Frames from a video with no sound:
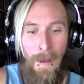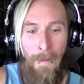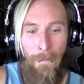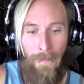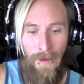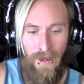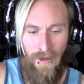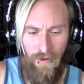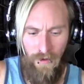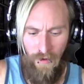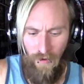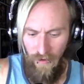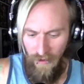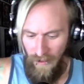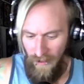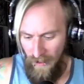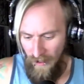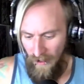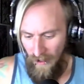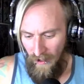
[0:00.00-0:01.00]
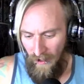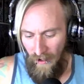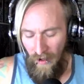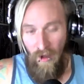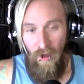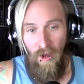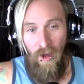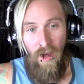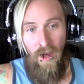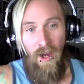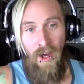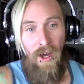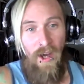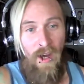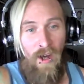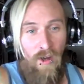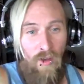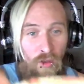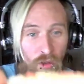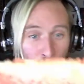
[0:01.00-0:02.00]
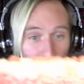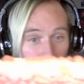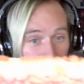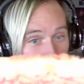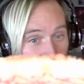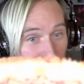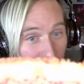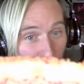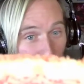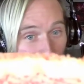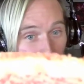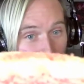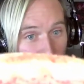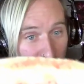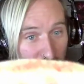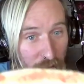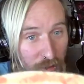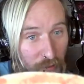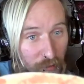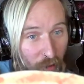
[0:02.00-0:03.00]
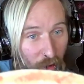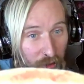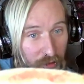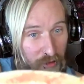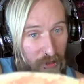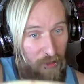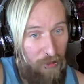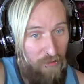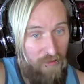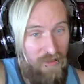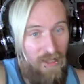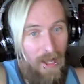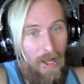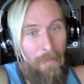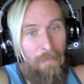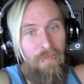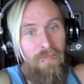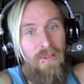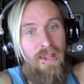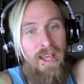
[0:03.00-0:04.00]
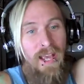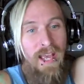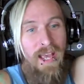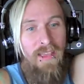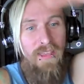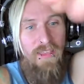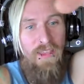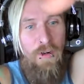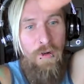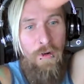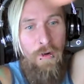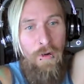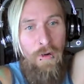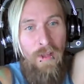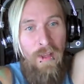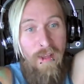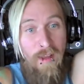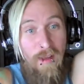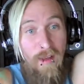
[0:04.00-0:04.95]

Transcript: Pink cookie looks like a cream cheese frosting on top and little